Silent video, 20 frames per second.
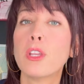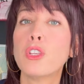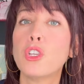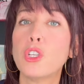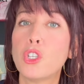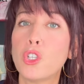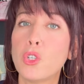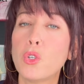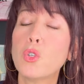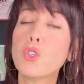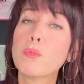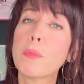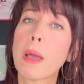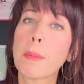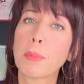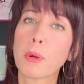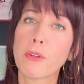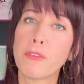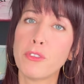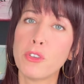to choose my
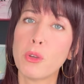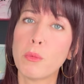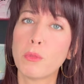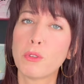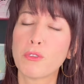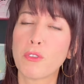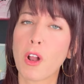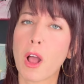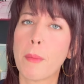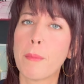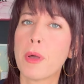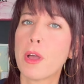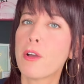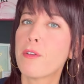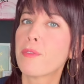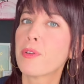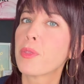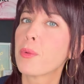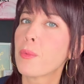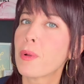perfumes from
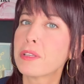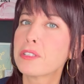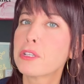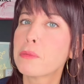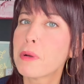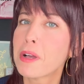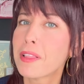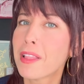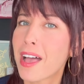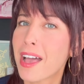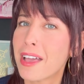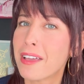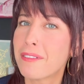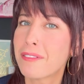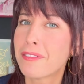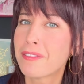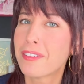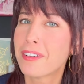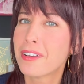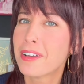for the rest of my
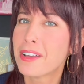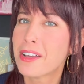life,